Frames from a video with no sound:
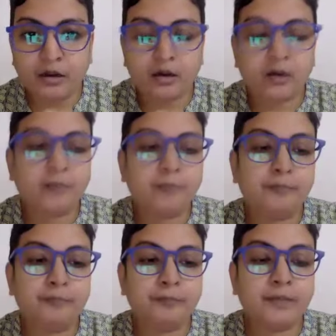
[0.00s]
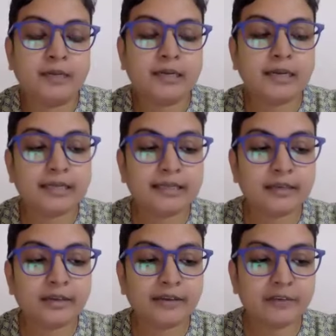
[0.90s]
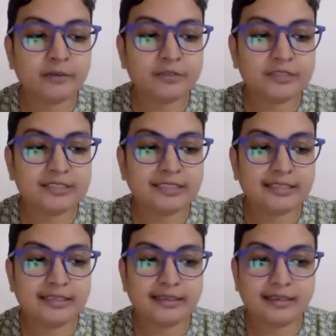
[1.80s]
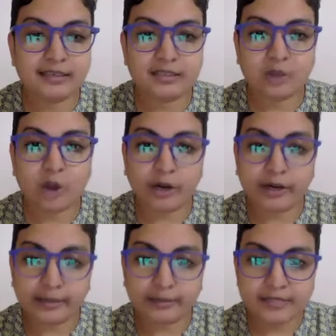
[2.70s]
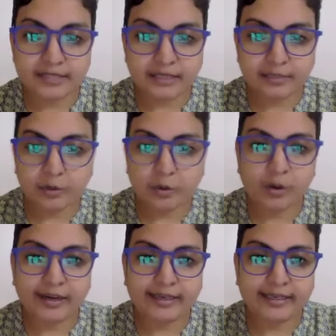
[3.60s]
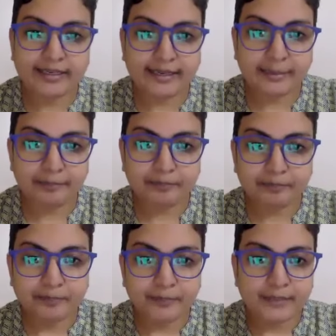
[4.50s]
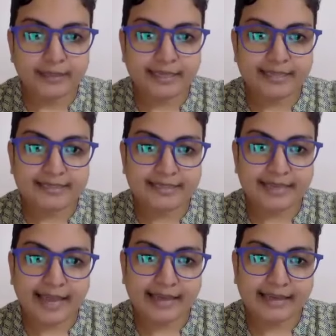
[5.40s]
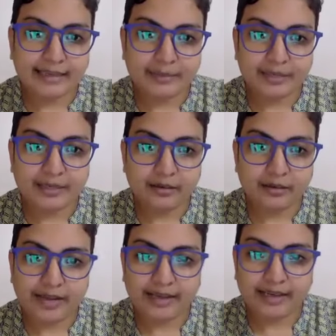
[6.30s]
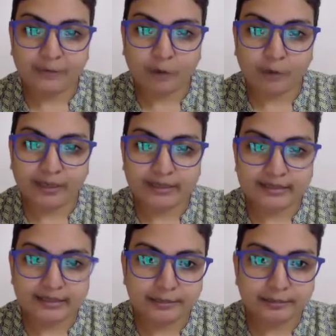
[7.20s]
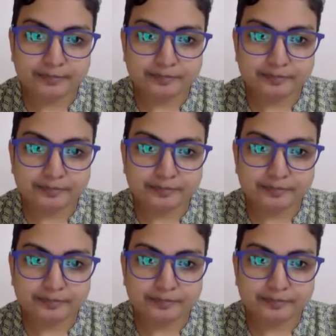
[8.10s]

Another thing to have in your first aid kit is Ondem syrup, ONDEM. That's an anti-emetic or anti-vomiting syrup.